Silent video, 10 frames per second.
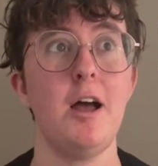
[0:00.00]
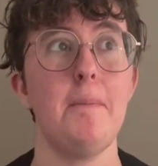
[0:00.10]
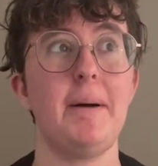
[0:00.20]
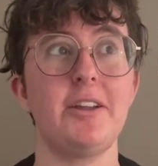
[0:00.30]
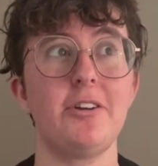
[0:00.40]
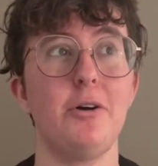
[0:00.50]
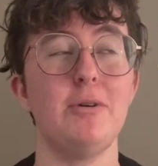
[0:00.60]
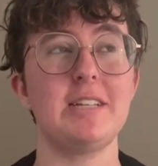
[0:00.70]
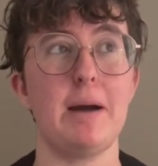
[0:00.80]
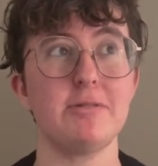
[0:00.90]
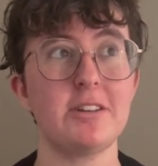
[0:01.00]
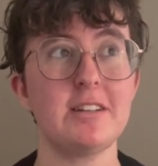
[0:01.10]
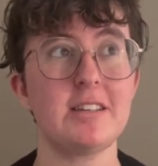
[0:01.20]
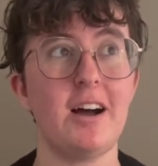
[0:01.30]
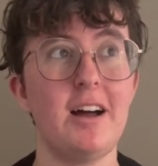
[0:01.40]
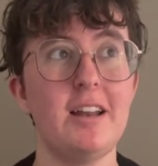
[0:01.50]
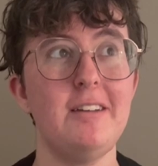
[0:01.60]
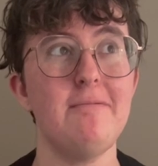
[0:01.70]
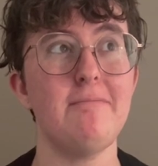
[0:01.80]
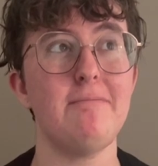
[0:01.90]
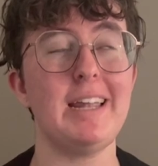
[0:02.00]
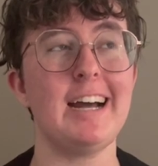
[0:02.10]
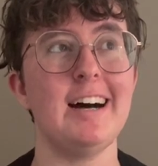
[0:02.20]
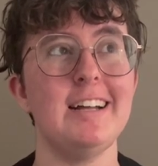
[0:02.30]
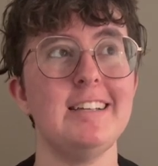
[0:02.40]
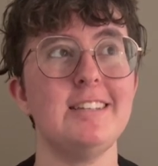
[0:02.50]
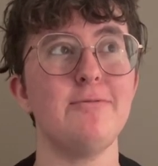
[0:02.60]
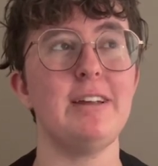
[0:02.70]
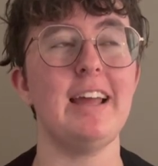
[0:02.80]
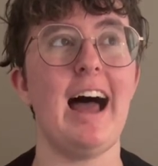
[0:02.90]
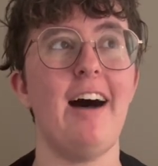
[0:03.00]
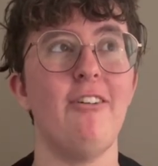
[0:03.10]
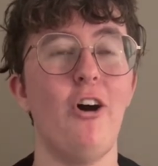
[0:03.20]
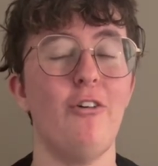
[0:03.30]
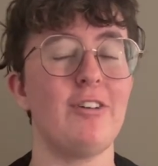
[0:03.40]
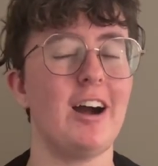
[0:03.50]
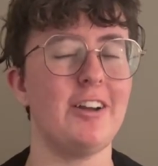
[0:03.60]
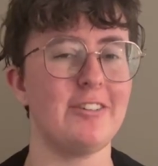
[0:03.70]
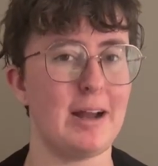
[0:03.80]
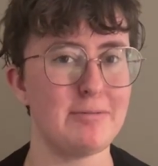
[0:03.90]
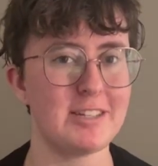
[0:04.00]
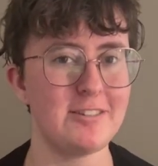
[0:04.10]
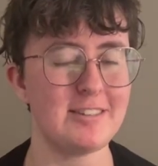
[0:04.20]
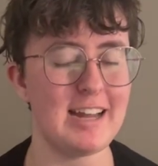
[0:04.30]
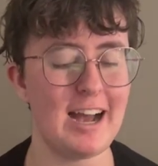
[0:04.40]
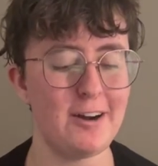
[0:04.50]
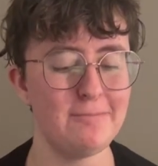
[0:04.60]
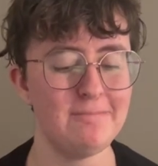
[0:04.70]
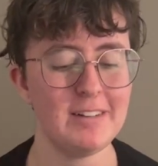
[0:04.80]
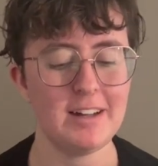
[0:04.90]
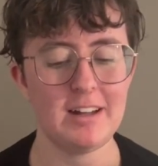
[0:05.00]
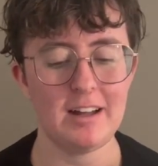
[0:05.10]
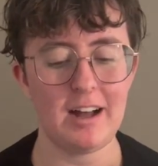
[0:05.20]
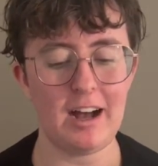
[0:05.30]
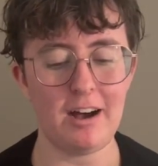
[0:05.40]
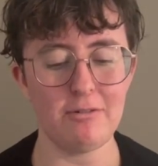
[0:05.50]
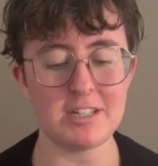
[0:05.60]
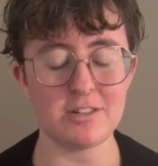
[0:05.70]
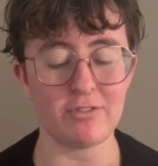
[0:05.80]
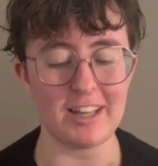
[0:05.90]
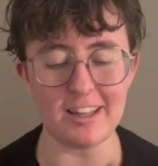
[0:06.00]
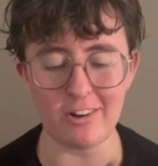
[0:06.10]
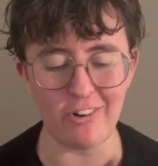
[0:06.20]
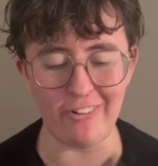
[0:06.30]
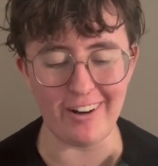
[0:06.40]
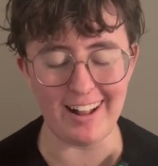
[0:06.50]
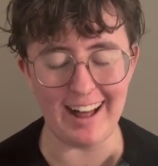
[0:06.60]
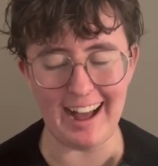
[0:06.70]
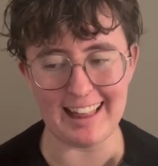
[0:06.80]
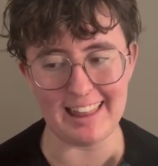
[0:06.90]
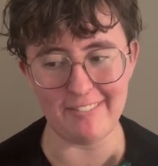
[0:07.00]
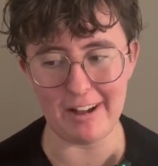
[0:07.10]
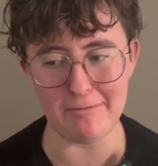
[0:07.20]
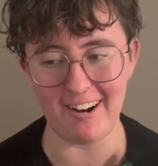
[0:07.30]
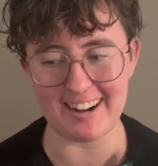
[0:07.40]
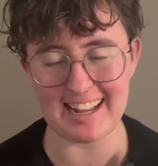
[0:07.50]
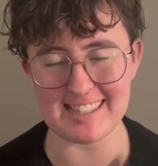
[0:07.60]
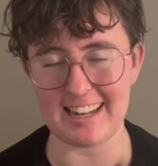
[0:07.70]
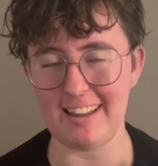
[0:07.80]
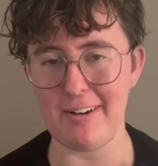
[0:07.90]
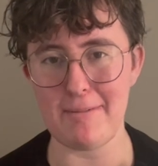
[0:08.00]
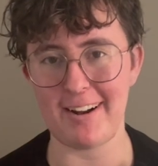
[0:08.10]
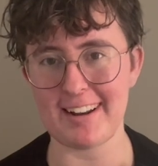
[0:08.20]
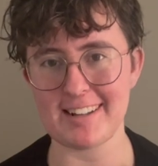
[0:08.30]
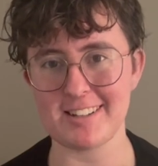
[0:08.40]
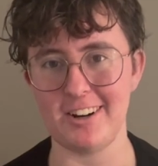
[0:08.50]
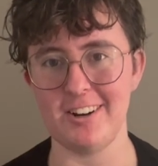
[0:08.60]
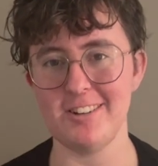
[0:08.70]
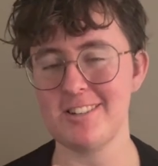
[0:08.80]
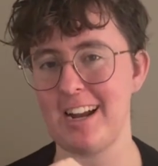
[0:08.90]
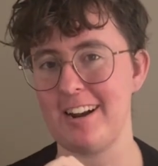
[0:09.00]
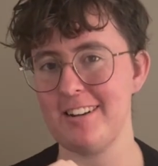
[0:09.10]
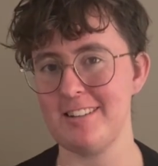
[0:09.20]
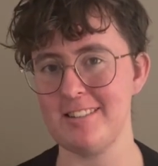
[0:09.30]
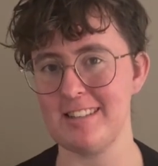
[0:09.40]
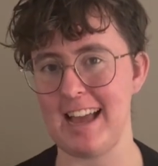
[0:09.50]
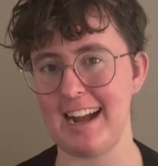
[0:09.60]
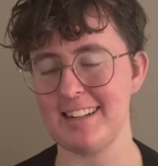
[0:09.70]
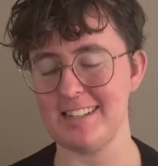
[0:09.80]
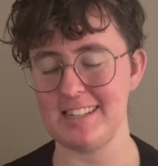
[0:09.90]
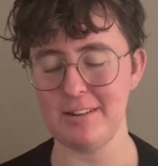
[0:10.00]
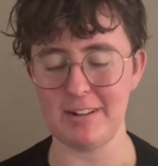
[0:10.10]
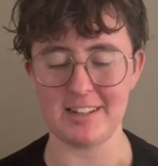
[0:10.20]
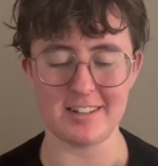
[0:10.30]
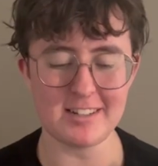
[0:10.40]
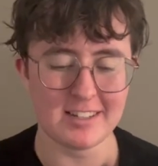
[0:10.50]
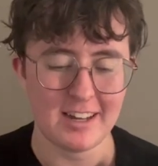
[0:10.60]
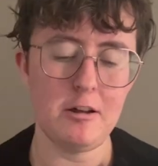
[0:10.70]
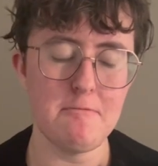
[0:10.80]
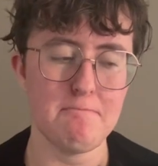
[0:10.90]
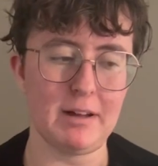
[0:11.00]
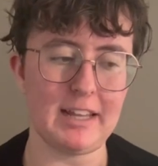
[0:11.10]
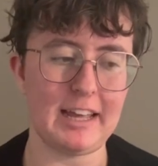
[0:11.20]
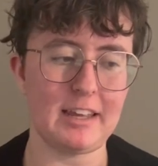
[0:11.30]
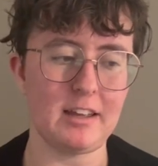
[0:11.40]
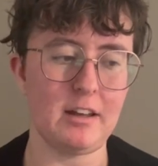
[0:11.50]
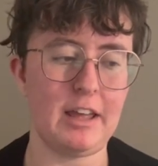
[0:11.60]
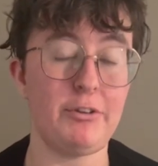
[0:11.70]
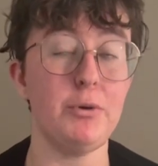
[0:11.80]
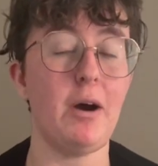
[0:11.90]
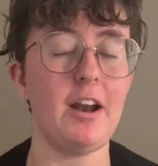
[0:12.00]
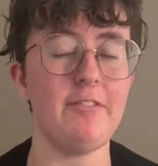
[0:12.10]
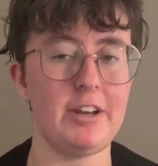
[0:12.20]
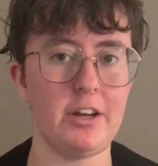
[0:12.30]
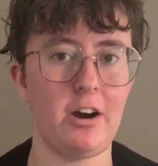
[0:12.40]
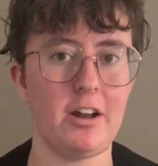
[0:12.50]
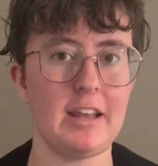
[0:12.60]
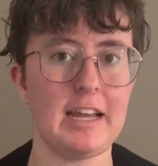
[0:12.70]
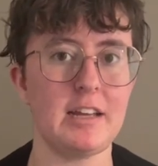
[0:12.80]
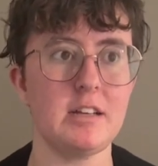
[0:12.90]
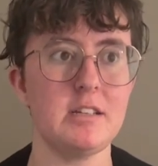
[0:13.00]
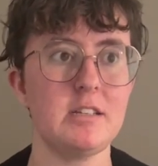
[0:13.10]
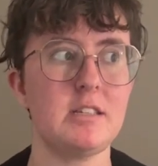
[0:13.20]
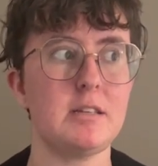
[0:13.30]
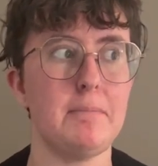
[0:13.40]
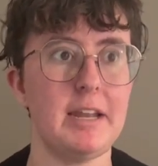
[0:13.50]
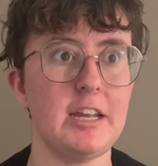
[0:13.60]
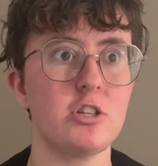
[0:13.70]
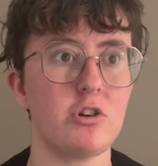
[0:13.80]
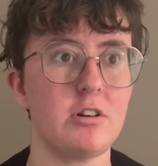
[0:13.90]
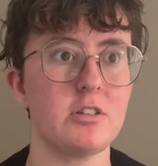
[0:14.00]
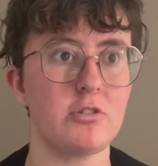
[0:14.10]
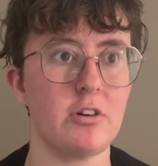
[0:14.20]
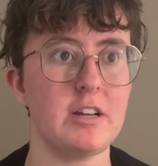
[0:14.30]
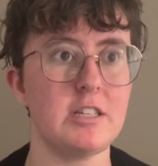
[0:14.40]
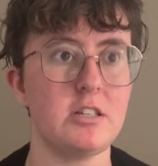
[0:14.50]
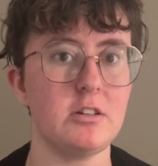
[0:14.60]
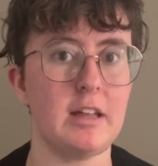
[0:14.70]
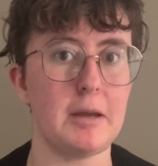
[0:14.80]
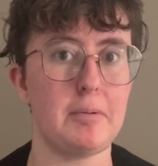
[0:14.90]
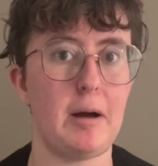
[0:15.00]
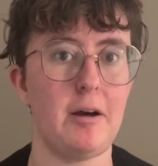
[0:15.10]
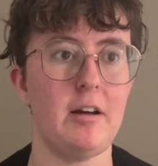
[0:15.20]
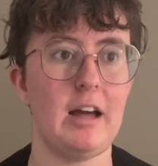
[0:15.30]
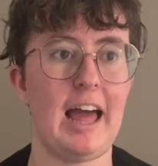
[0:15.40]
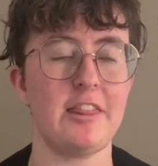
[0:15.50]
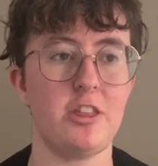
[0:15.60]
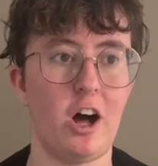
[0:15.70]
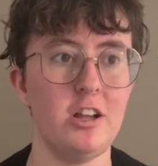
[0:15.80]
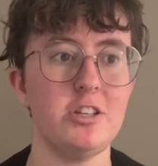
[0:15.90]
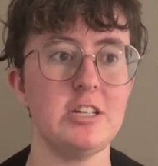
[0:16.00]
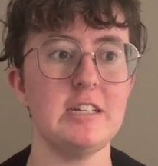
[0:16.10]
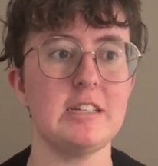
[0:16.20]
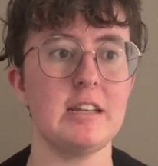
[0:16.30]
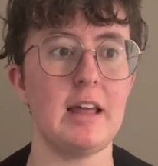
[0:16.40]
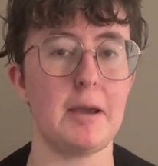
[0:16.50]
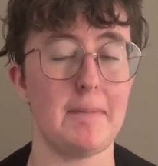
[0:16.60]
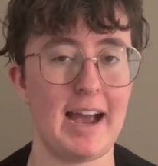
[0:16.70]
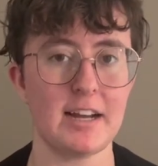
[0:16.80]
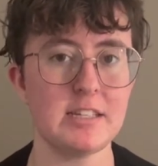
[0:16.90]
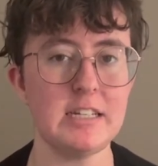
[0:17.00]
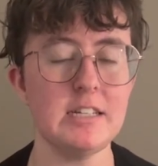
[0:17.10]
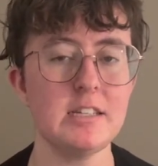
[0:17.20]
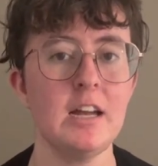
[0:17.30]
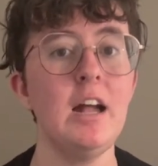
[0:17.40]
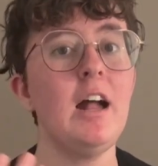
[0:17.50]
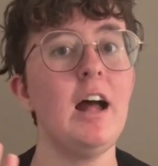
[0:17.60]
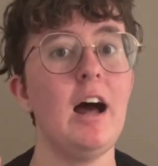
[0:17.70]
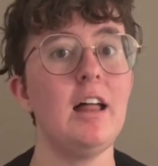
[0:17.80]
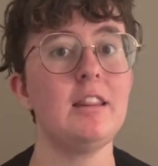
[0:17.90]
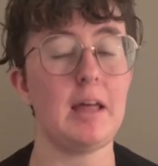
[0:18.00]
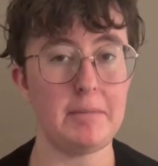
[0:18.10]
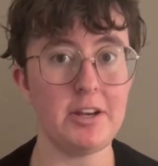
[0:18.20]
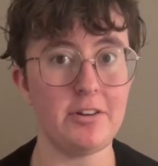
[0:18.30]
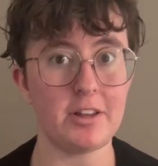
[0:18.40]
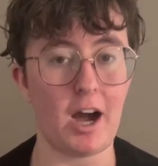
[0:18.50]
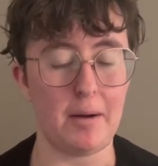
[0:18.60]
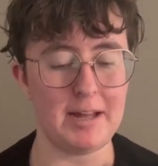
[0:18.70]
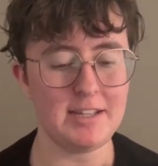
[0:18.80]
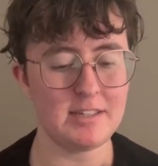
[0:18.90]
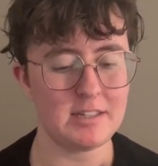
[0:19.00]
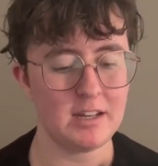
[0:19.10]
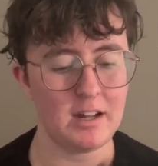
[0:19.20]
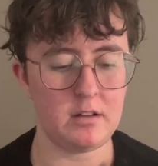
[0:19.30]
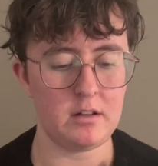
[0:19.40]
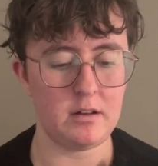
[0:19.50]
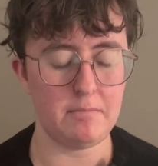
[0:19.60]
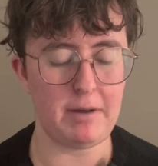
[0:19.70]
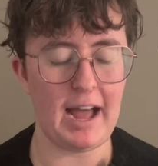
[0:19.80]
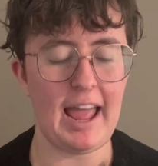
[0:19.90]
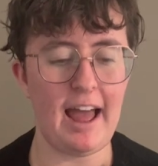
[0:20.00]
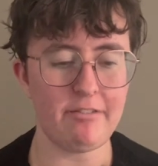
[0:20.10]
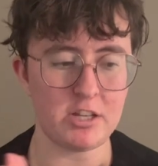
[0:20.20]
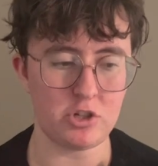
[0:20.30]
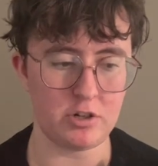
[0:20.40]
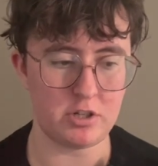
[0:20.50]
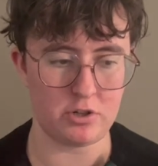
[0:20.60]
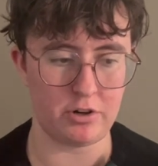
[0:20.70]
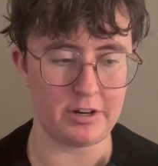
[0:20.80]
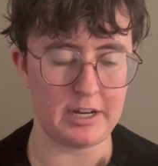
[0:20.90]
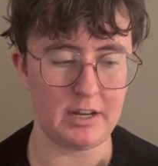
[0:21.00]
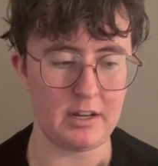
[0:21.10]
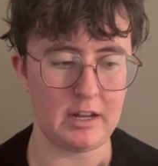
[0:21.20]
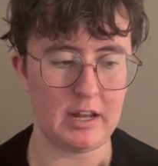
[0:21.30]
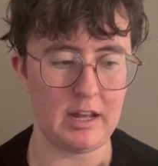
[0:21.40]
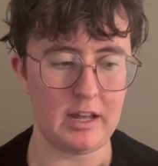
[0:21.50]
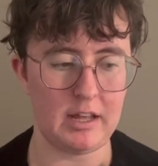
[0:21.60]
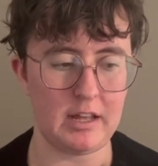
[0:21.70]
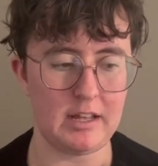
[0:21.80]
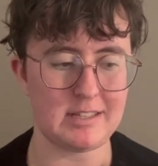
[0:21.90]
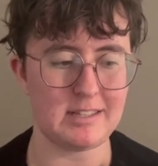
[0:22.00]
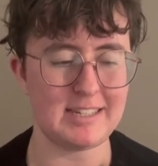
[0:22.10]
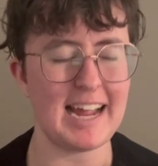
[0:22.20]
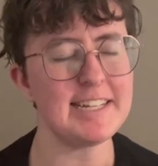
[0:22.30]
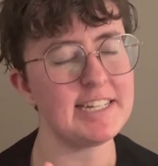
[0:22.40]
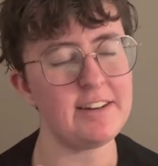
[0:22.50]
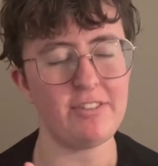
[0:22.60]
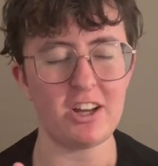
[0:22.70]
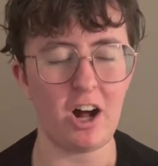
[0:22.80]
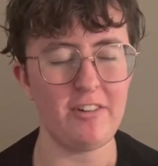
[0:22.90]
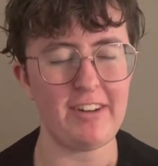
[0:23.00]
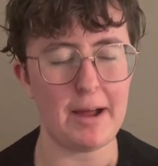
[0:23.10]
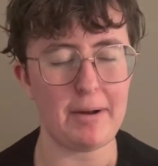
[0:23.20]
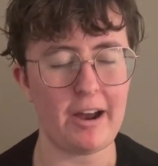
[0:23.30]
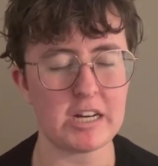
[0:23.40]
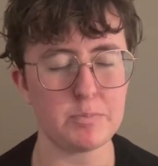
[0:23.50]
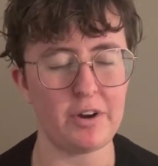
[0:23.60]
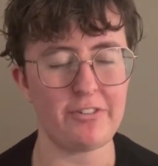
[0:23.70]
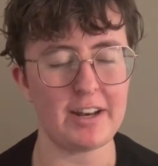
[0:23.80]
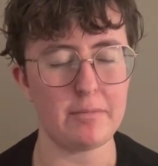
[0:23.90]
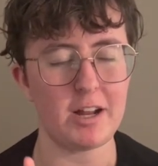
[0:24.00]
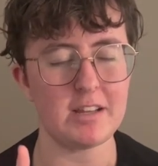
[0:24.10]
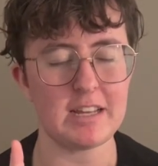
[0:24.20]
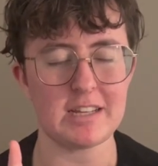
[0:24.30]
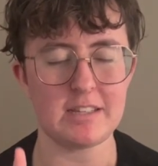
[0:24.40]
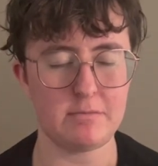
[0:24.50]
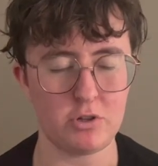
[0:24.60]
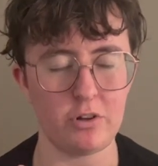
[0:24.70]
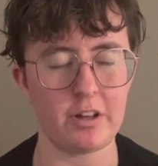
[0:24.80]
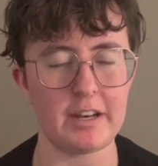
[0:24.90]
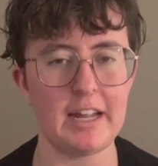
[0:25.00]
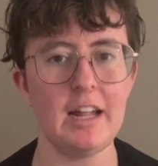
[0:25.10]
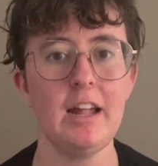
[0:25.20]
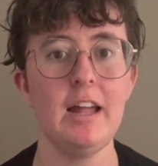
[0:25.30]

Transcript: but I don't know which episode it's on because we have over 100 episodes now, which is really cool. I love my podcast and I love my podcast co-host. Shout out to Zach, DC Wynters. But like, if you want a video on like submitting short stories to like anthologies and like magazines, let me know in the comments. But I have the short story. It's tentatively called Vampire Ex-Boyfriend. I'm not like sold on it.